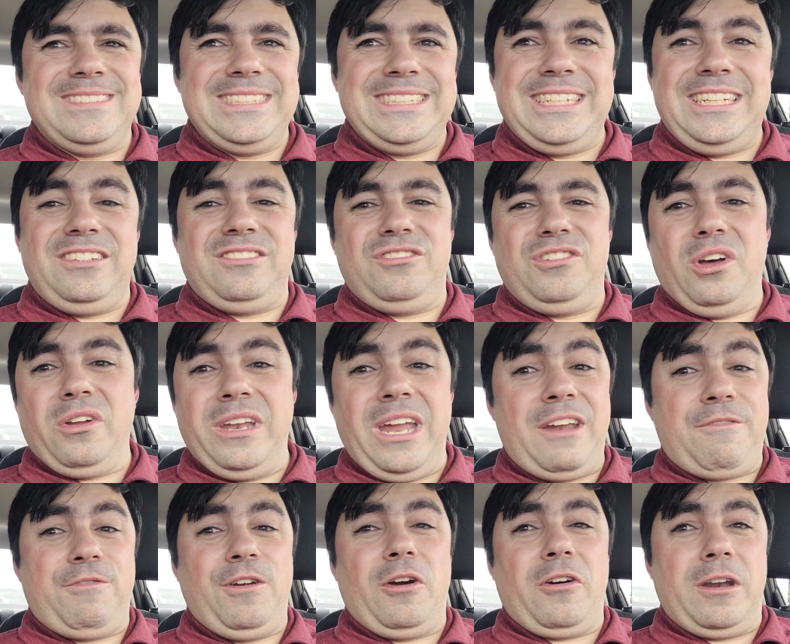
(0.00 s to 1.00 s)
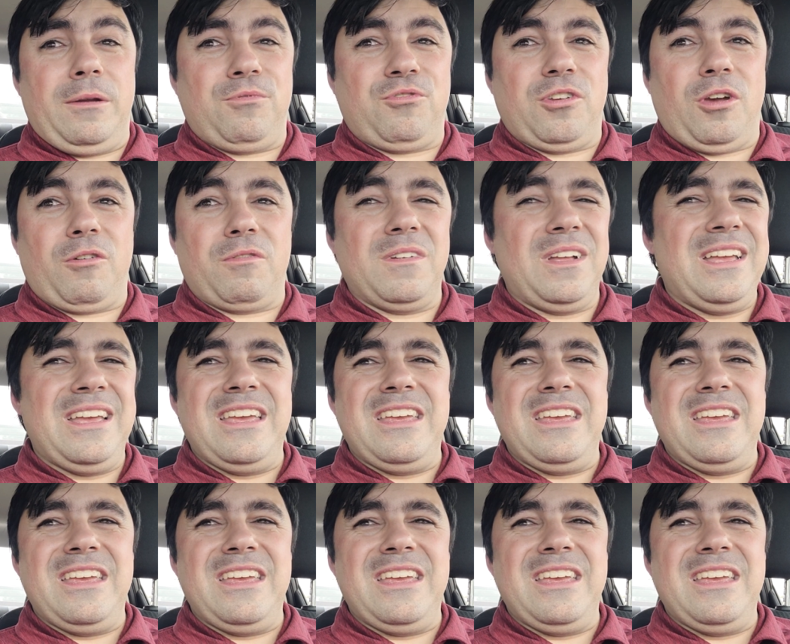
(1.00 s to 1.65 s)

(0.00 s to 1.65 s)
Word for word: he's still not feeling himself.